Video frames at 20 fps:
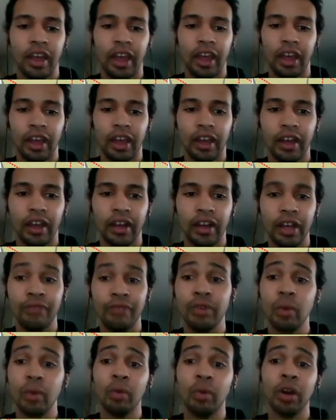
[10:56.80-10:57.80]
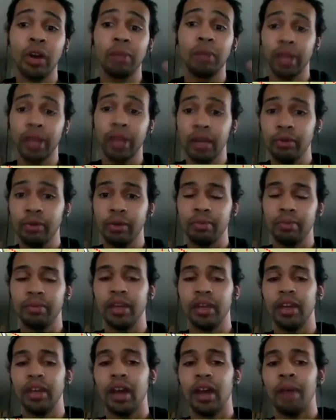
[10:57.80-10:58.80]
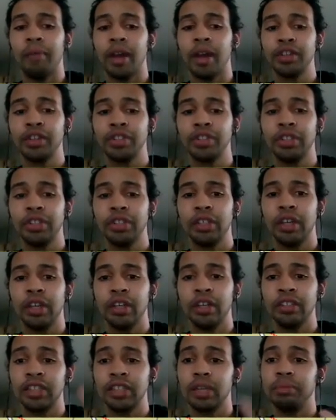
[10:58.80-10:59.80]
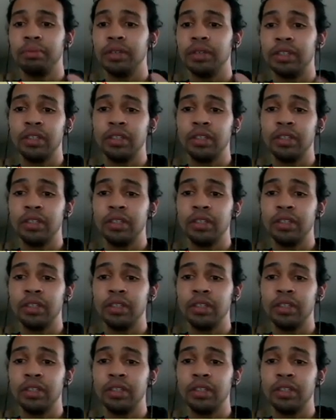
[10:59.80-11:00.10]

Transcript: And if you want to play with me, I'm actually going to set up a